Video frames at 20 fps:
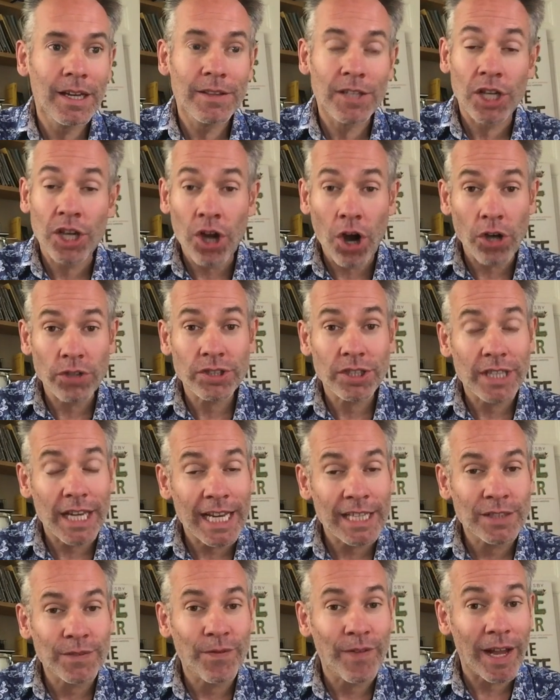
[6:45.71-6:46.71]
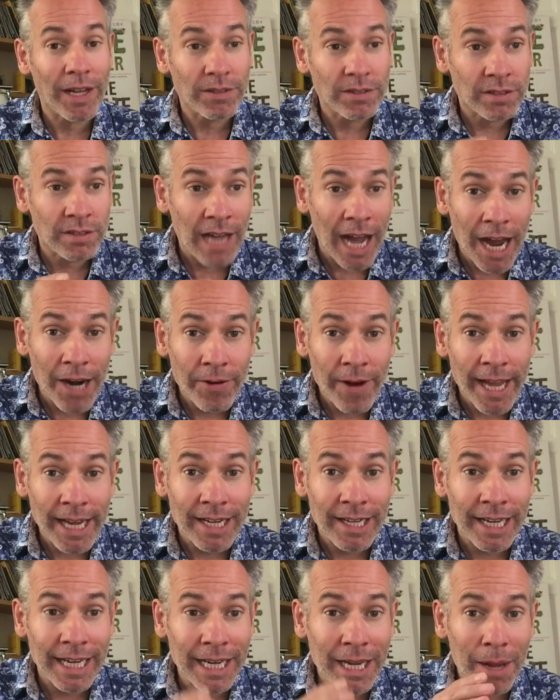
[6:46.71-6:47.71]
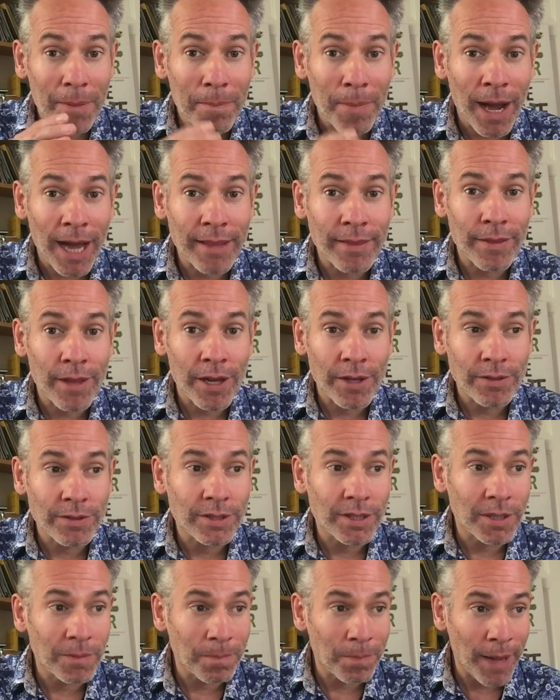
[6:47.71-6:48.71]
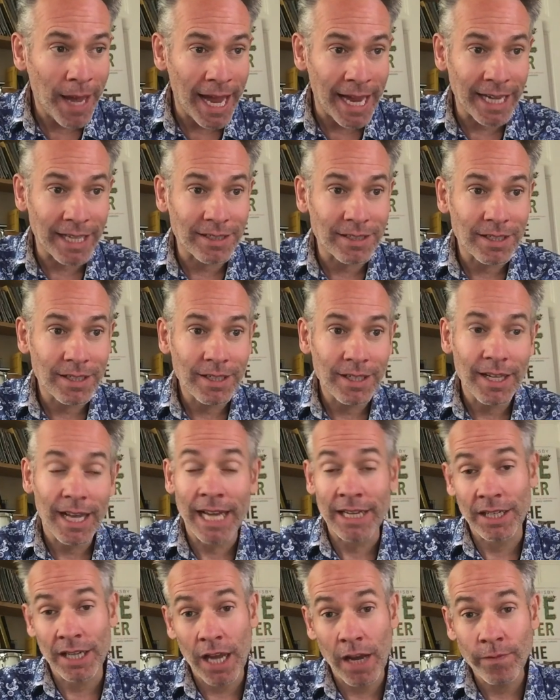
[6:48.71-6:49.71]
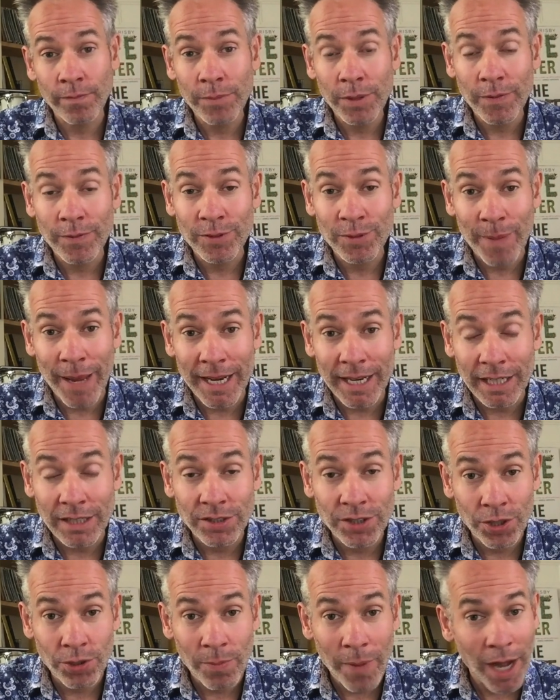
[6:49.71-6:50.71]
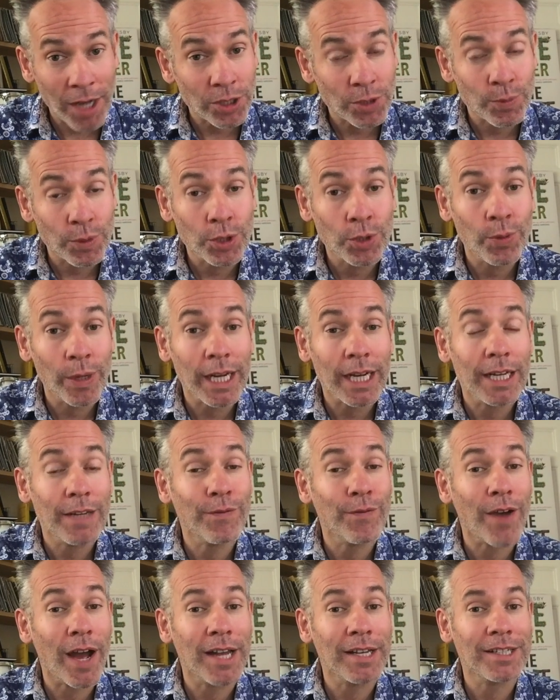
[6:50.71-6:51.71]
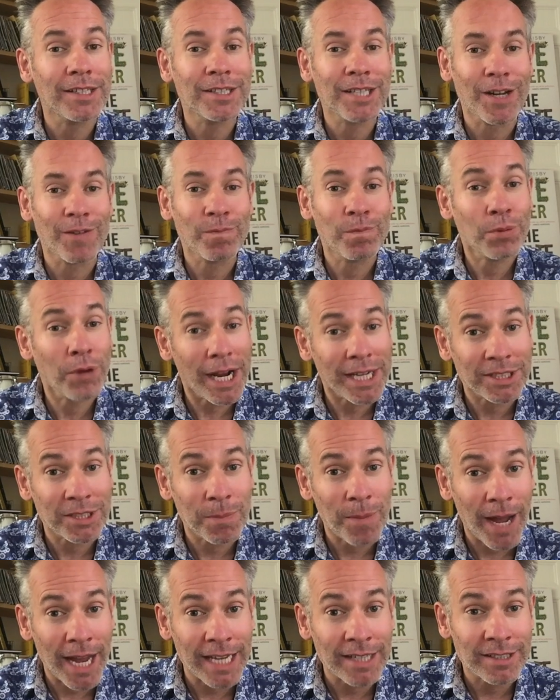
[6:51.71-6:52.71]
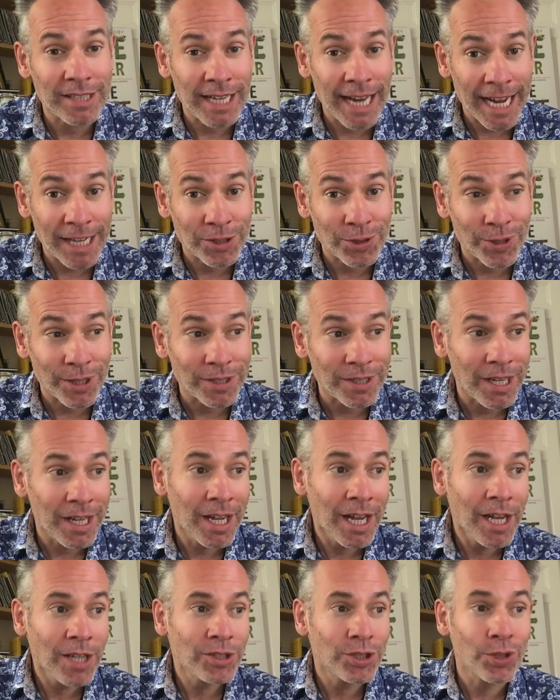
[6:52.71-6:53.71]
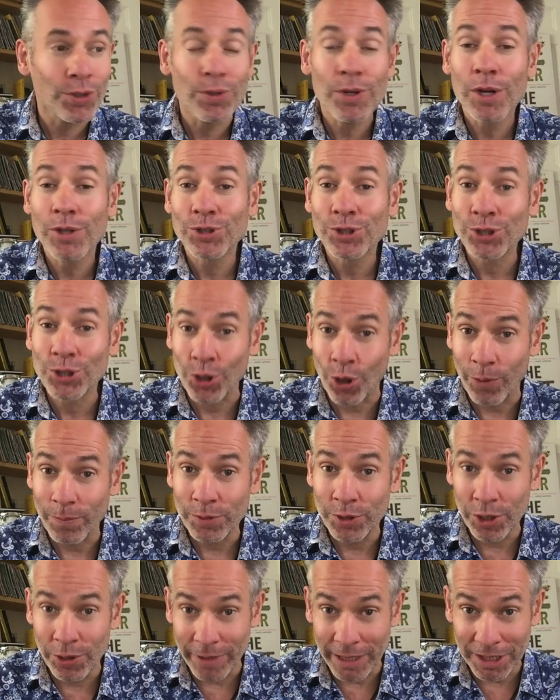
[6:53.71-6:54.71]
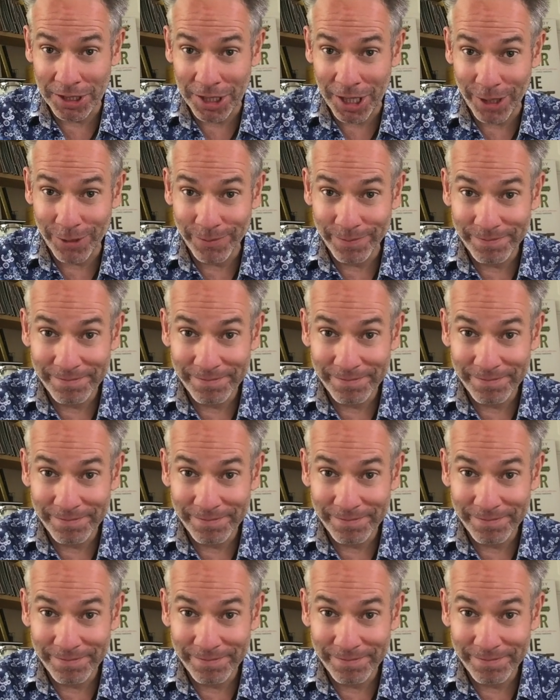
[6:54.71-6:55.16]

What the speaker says: The cost is felt directly by those that pay it, and a government spending too much will quickly find itself pressed by its electorate to stop doing so.